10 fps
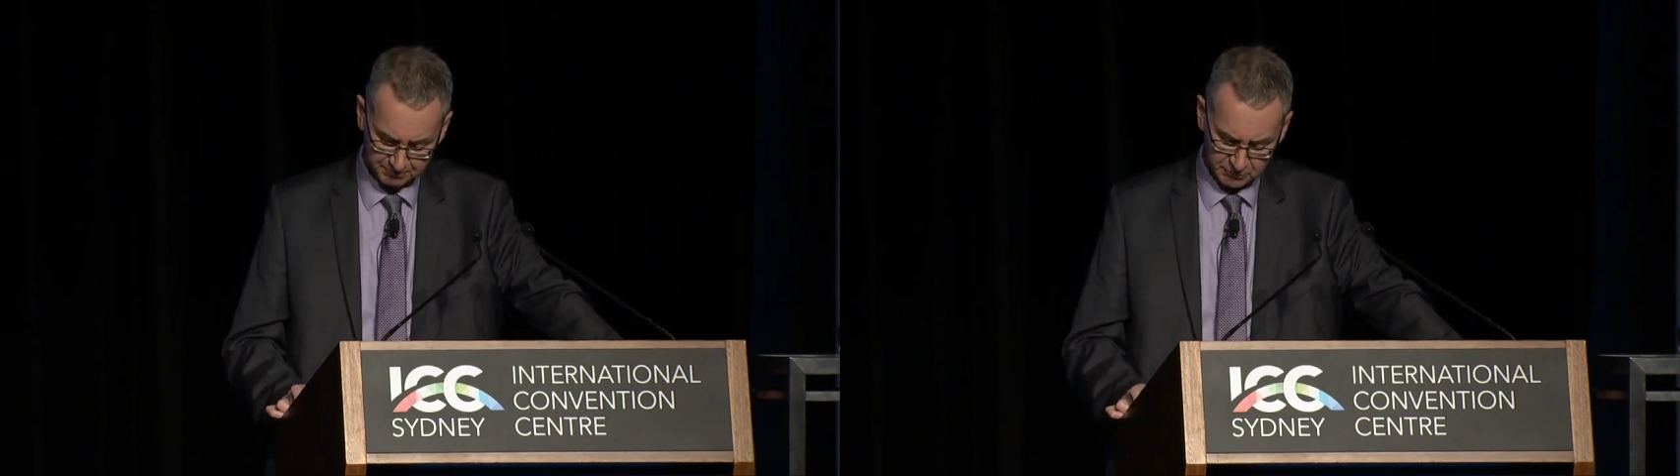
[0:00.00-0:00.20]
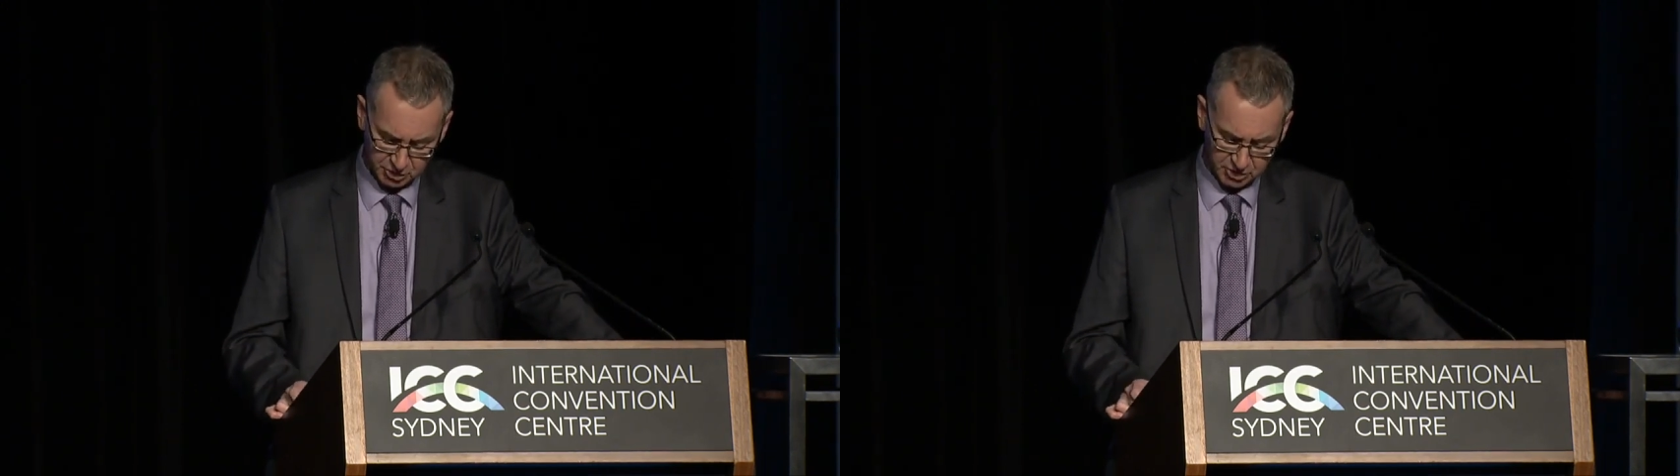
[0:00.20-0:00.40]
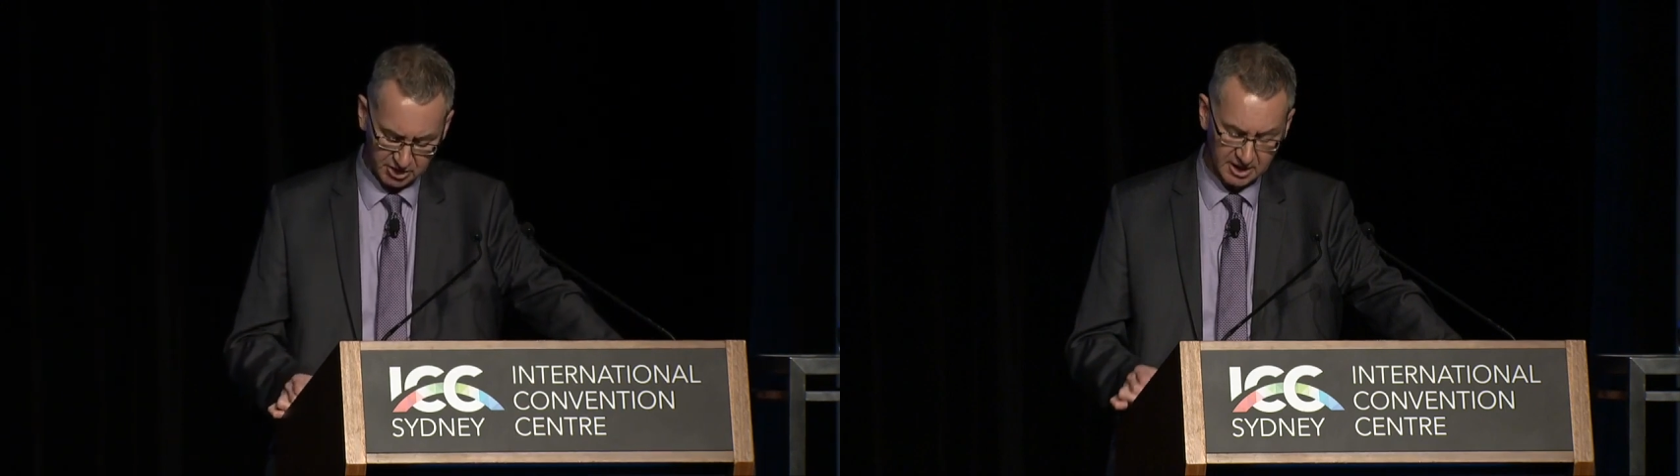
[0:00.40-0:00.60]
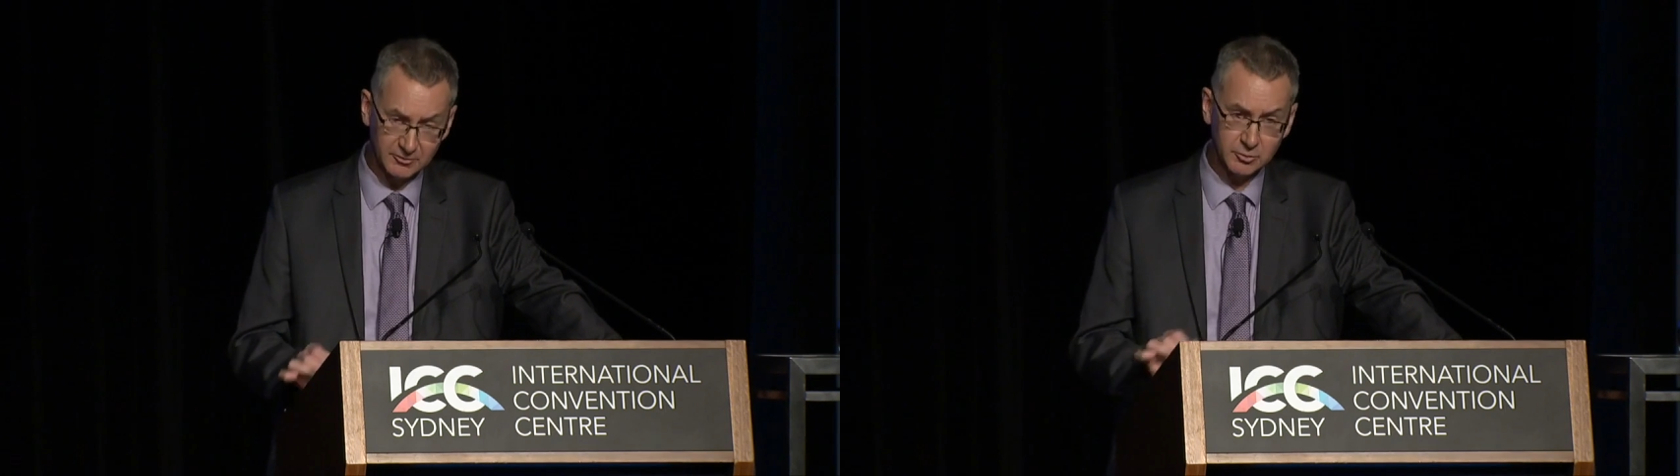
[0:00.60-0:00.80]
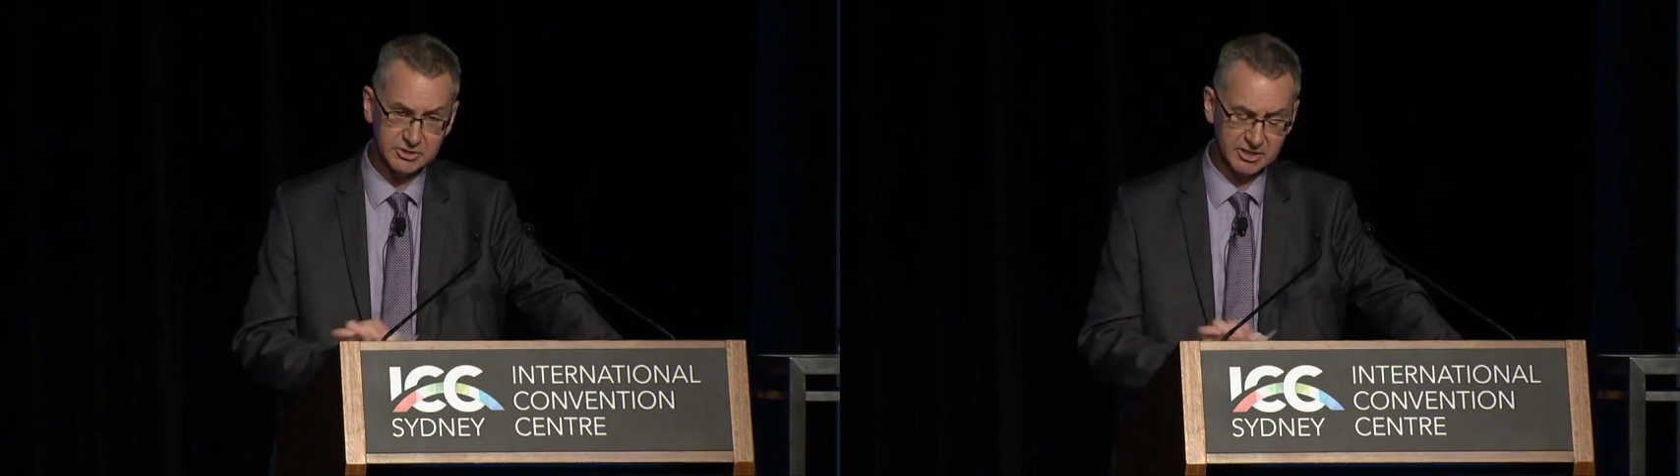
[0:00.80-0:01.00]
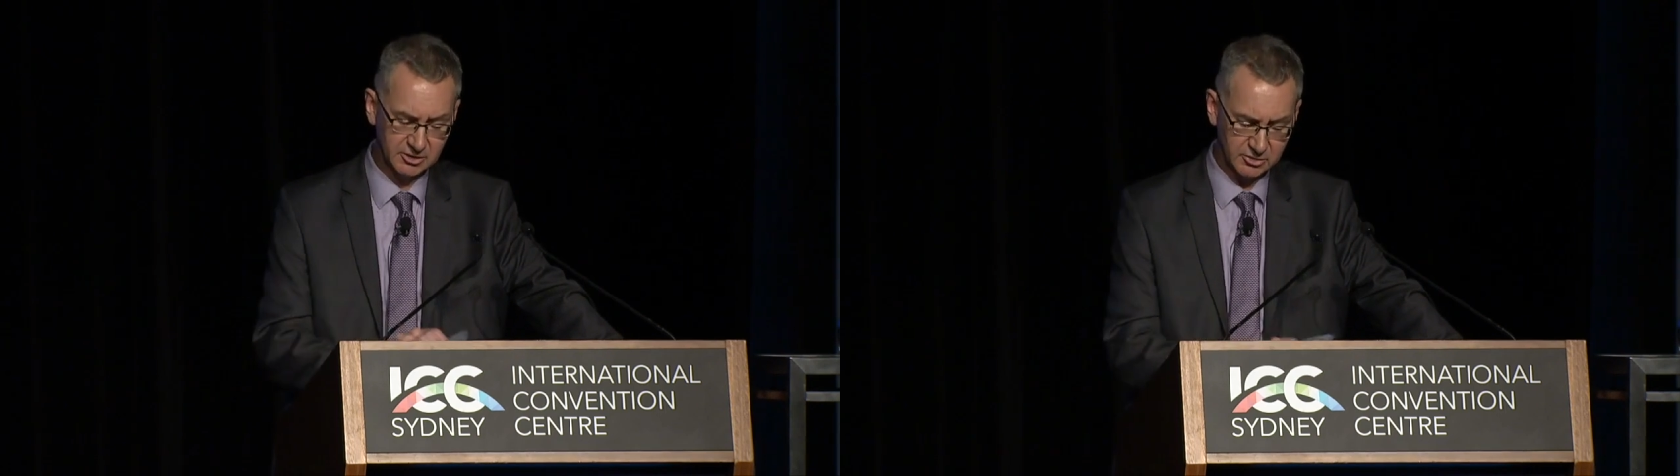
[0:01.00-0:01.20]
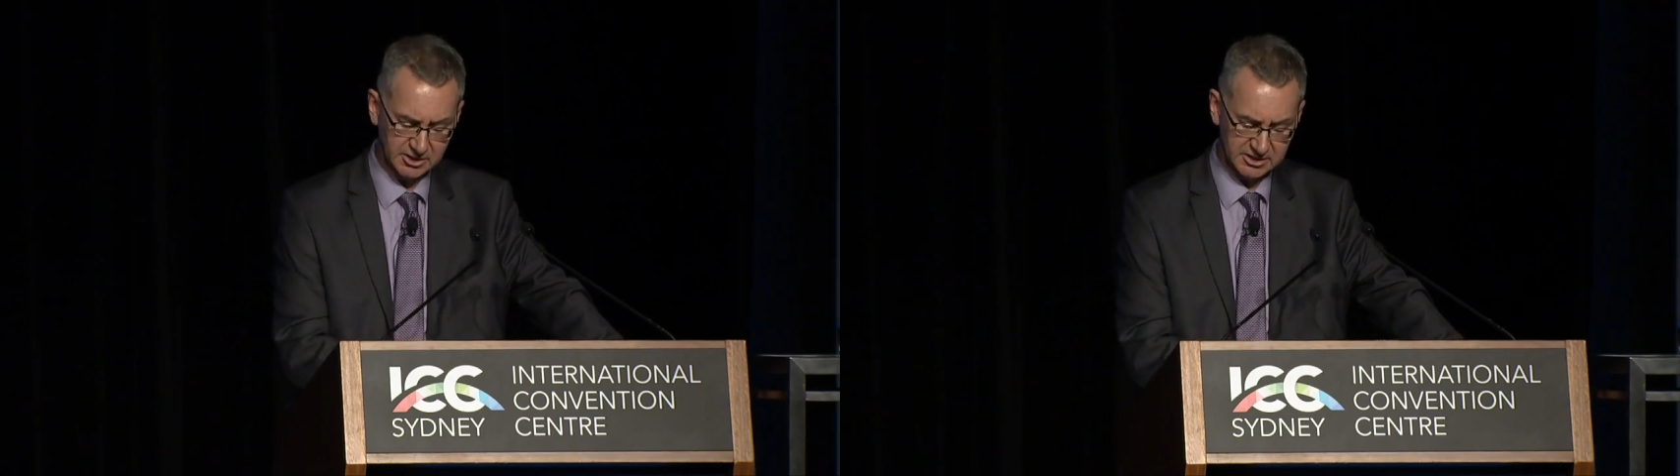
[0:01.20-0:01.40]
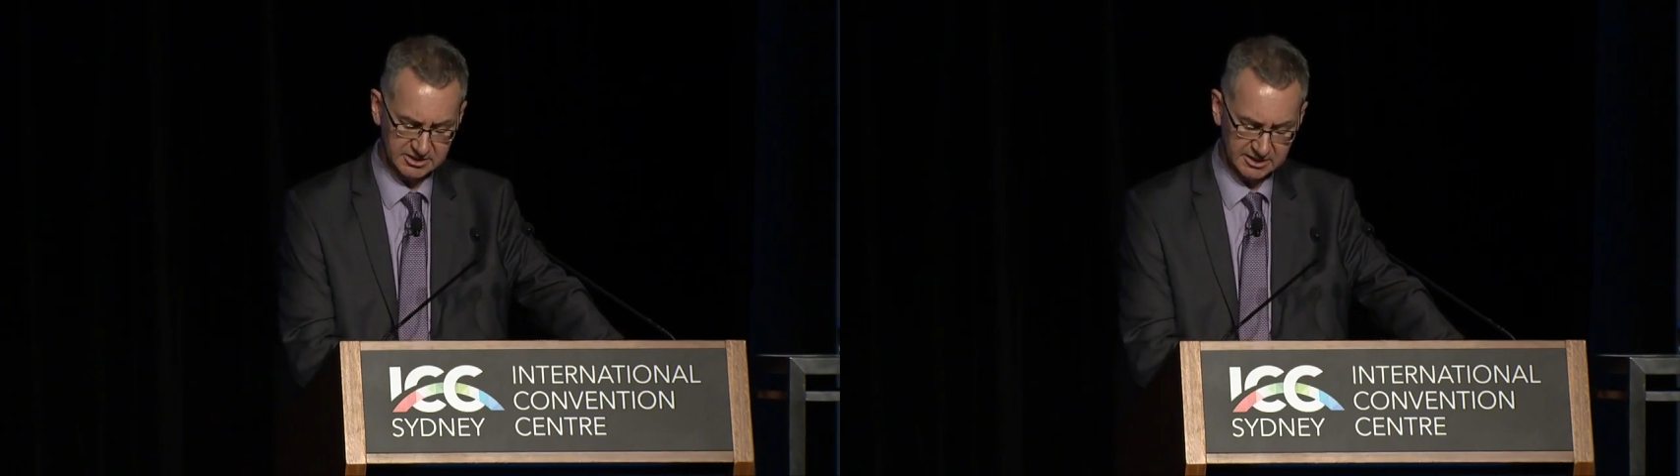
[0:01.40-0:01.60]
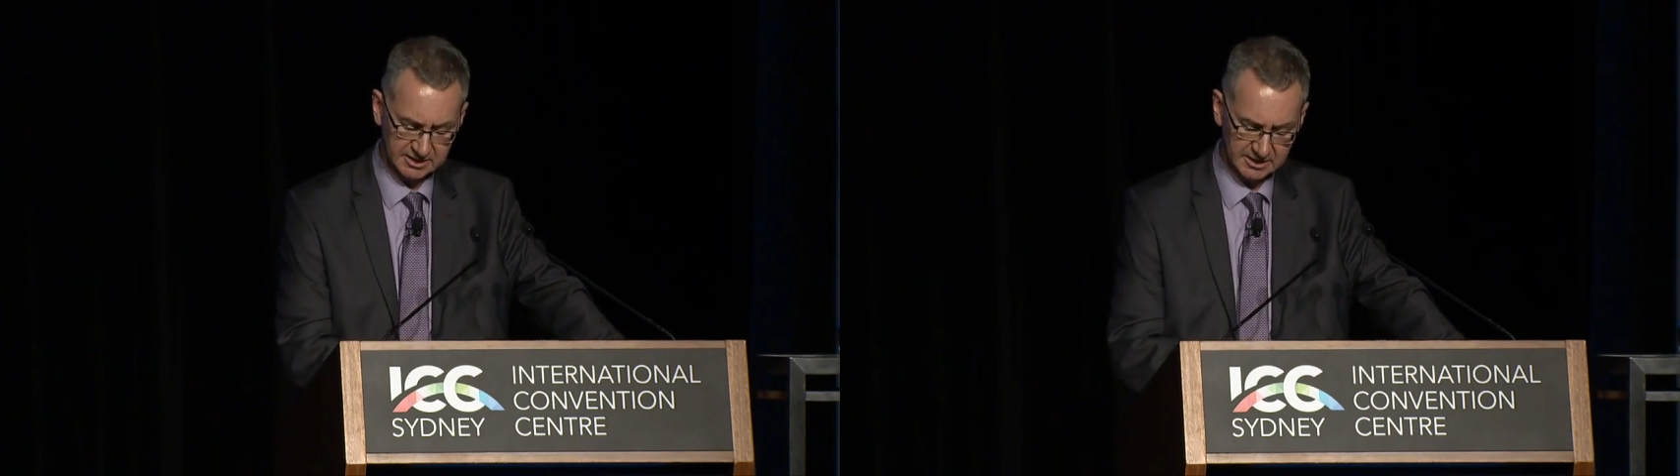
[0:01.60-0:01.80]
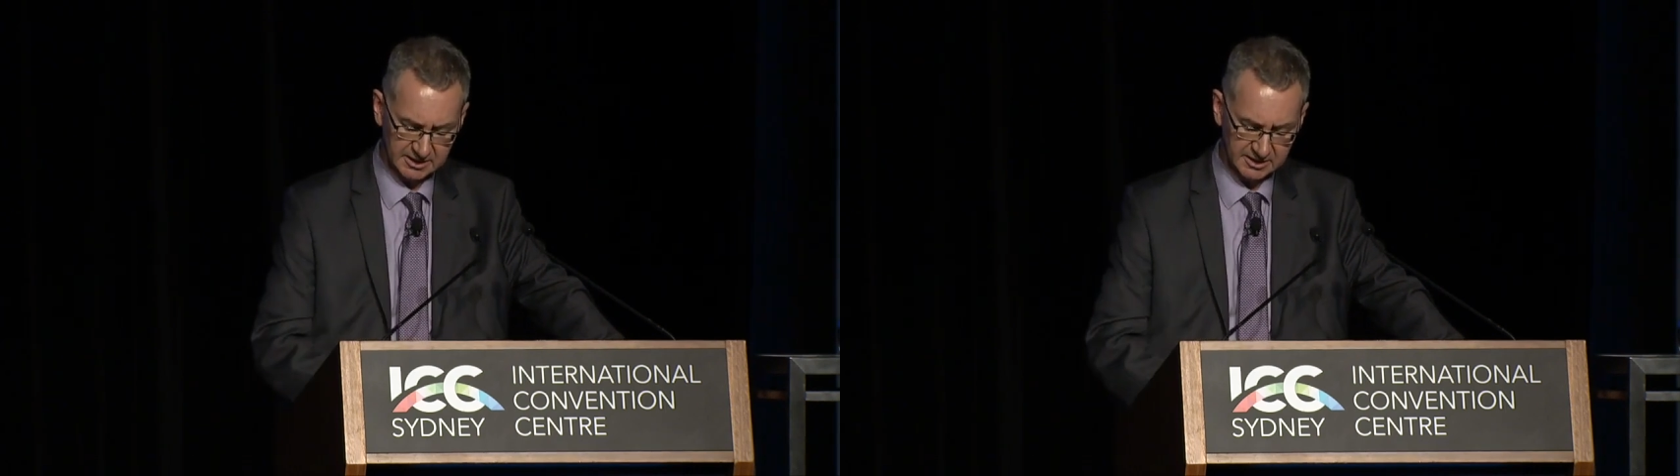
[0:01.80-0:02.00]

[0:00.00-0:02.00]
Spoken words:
Turnover was increasing,